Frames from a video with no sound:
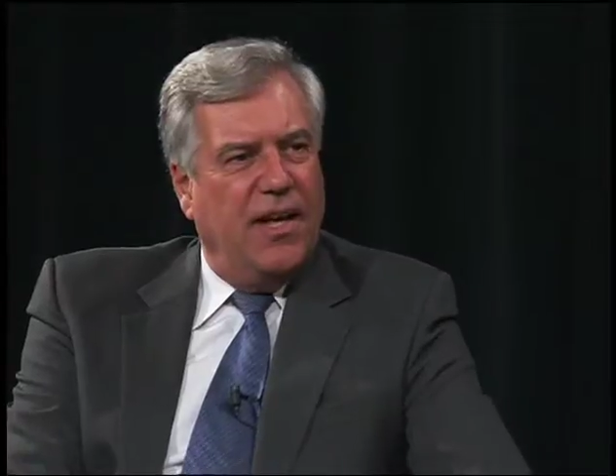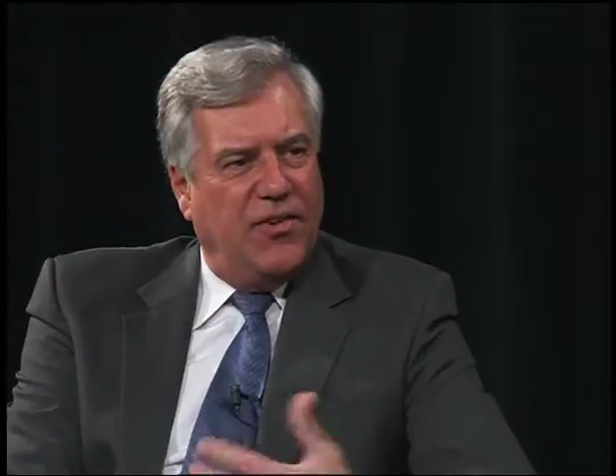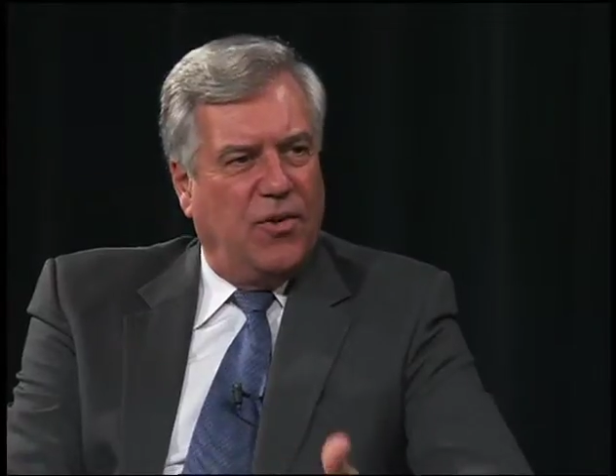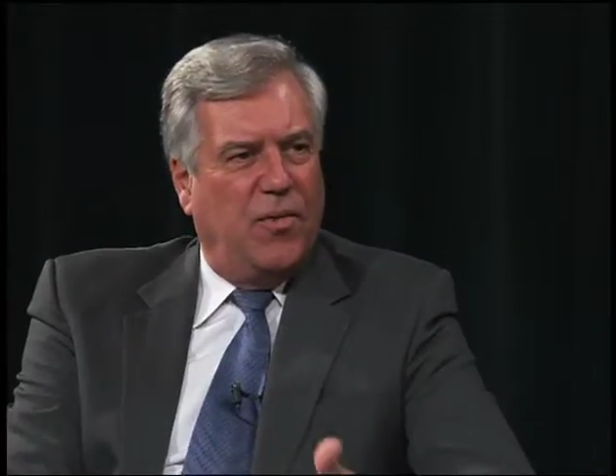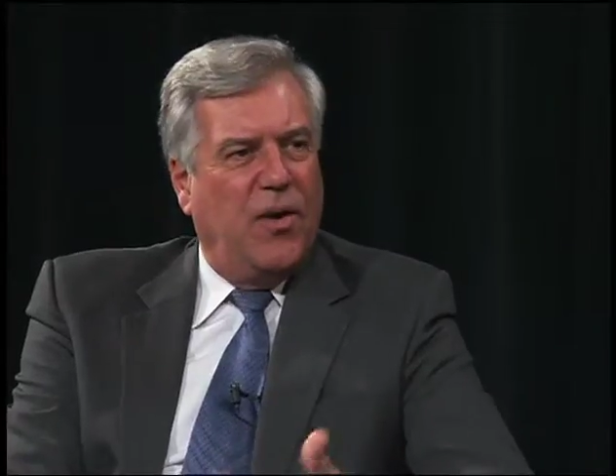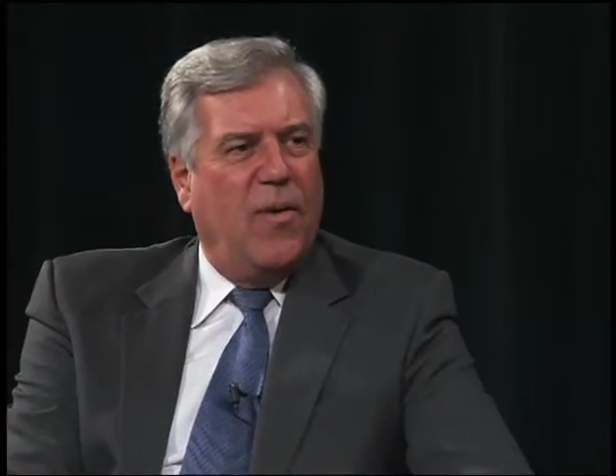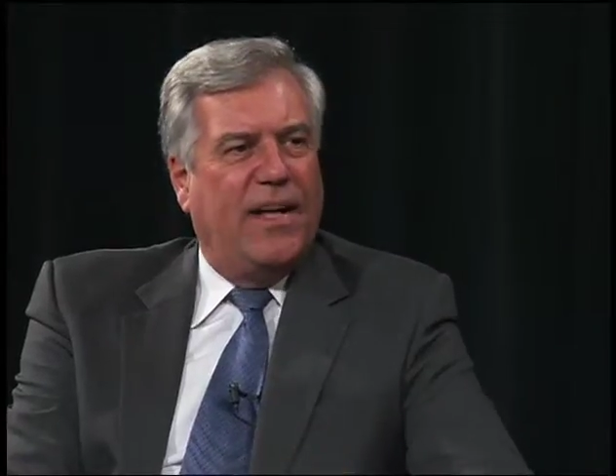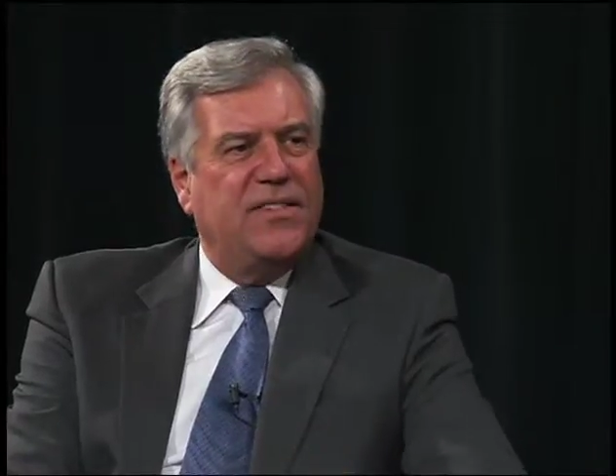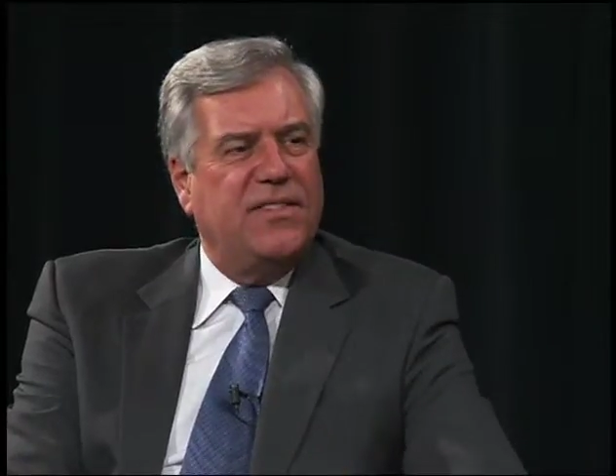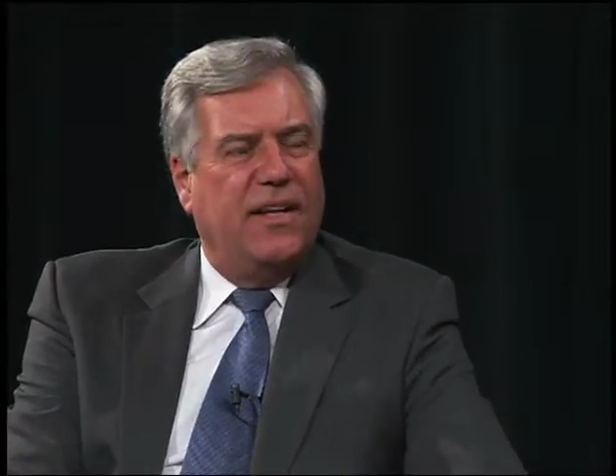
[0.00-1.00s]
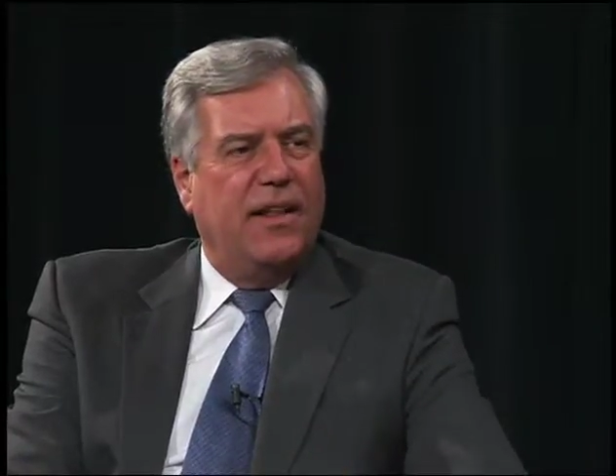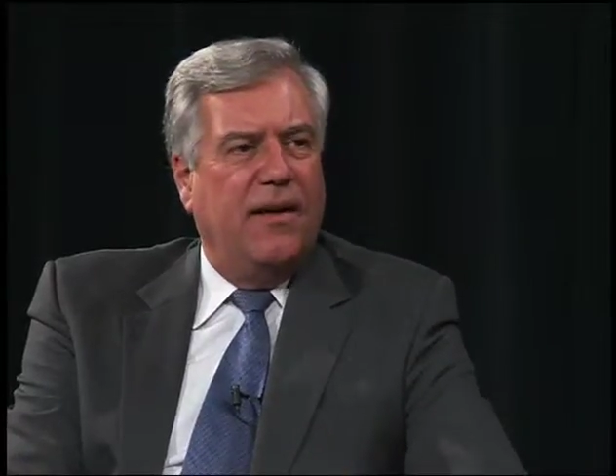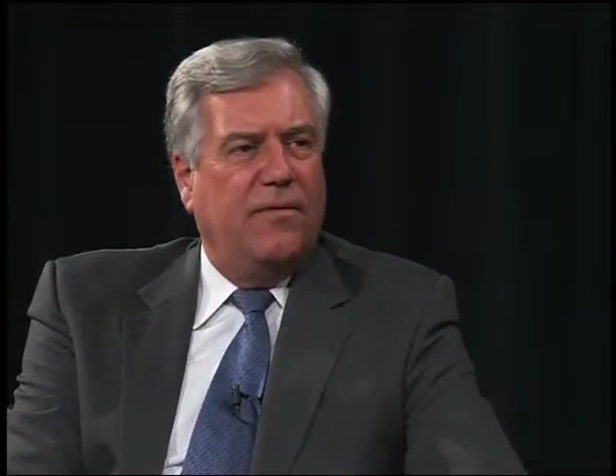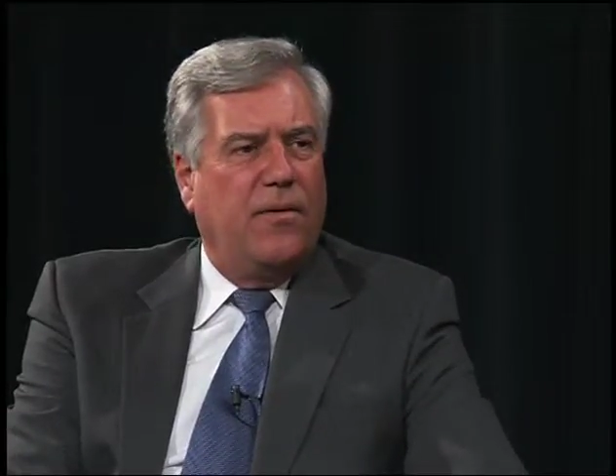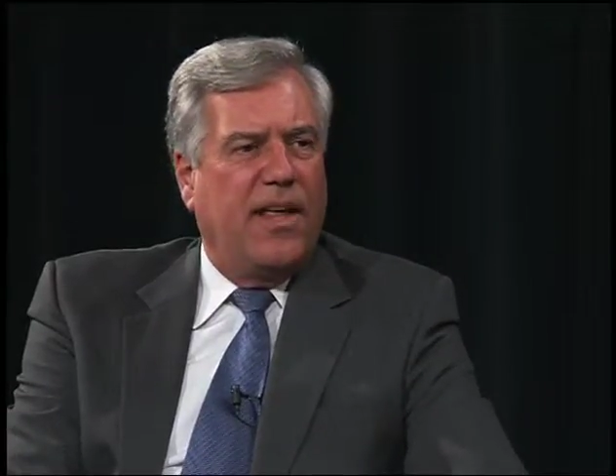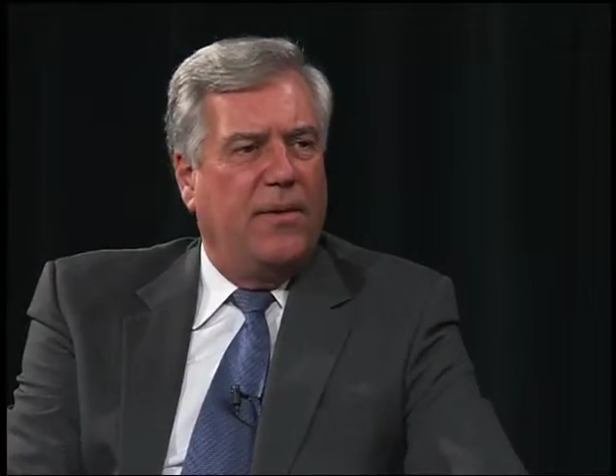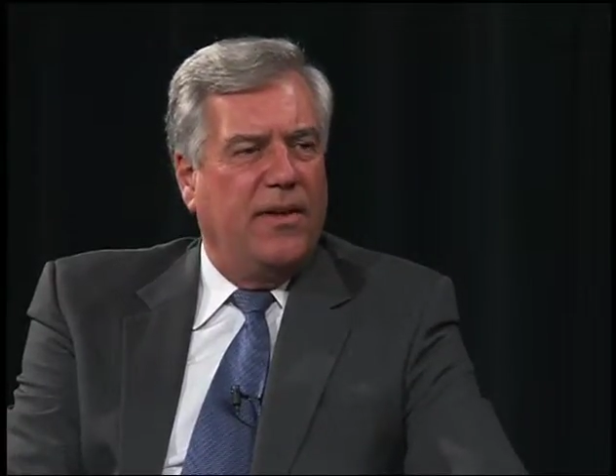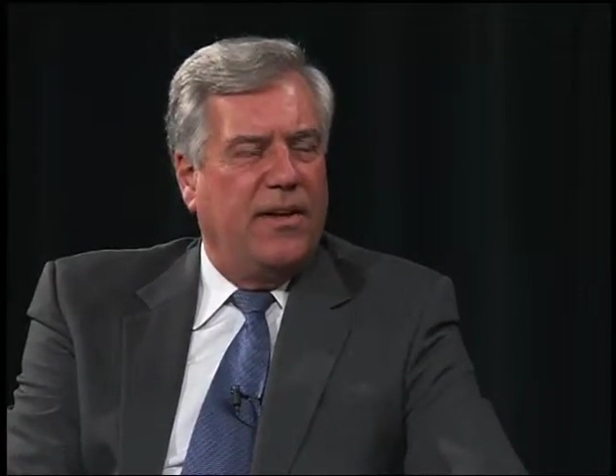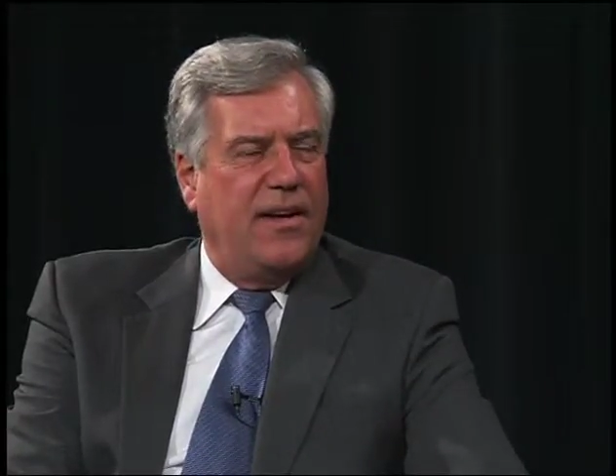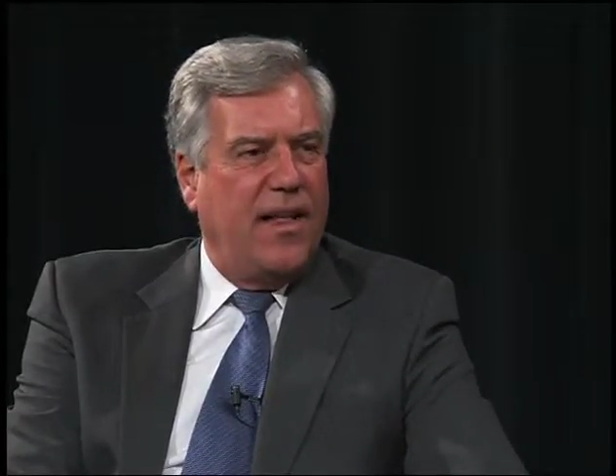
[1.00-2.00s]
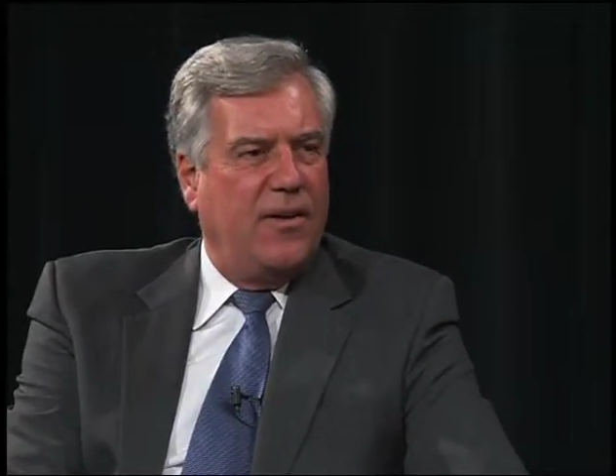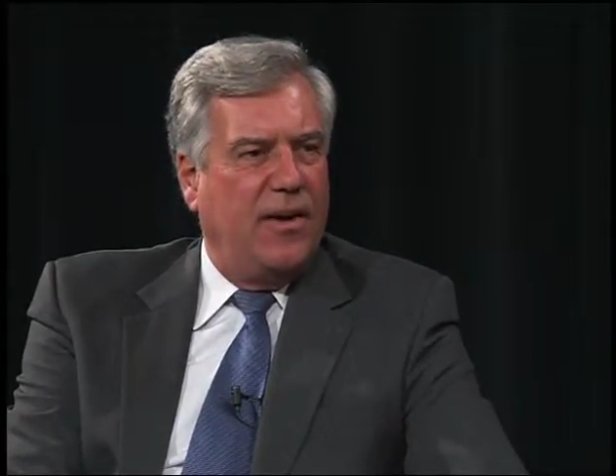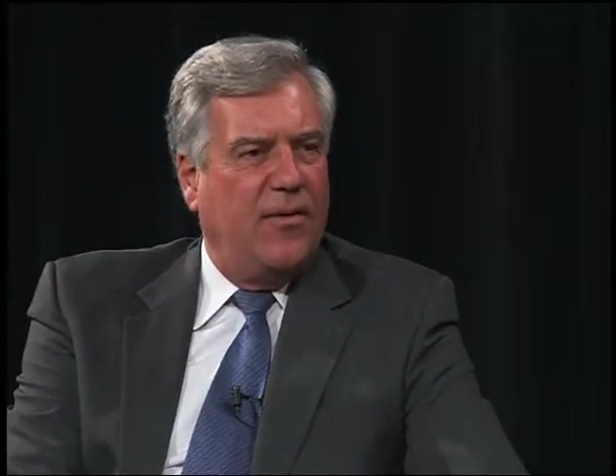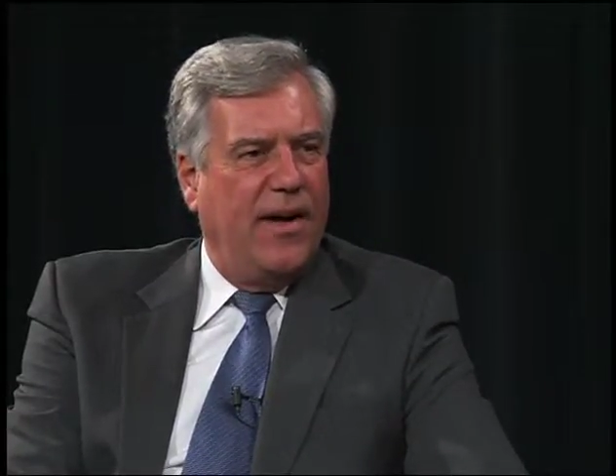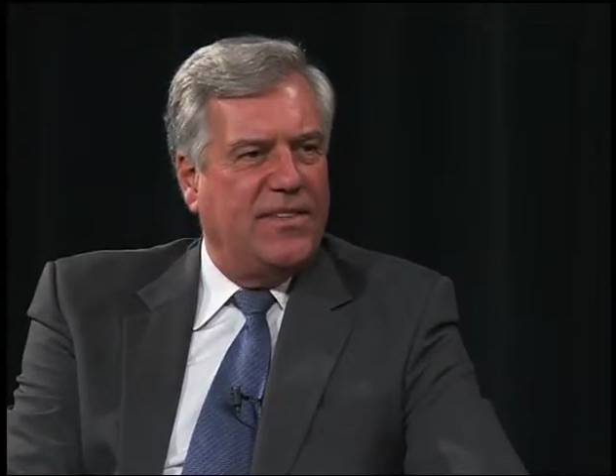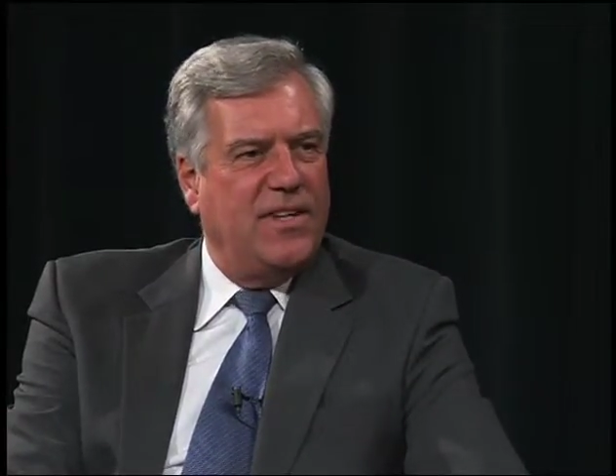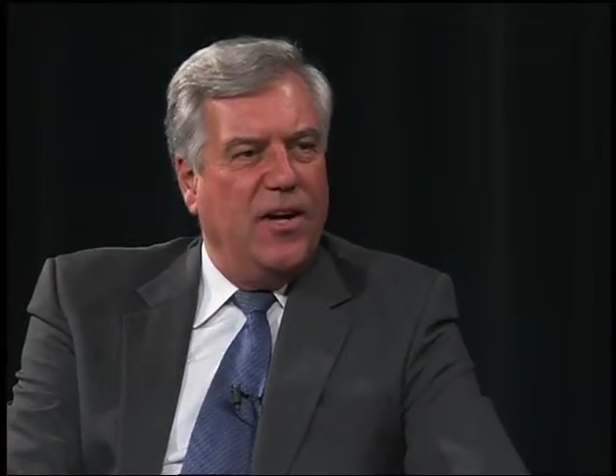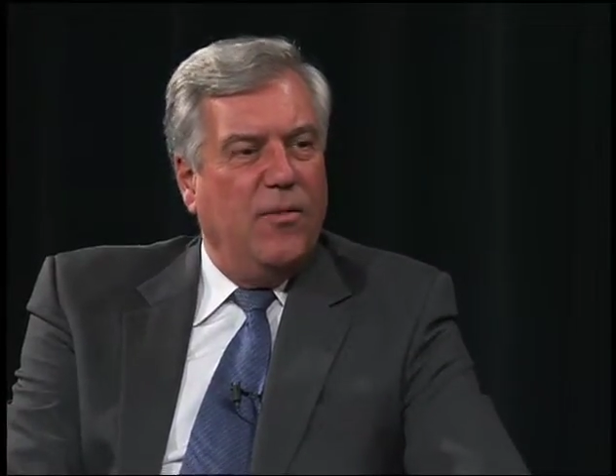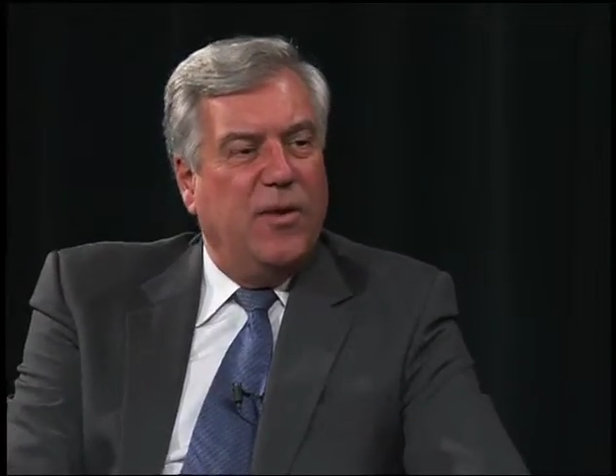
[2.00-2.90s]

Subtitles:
is a request, still a $48 million request.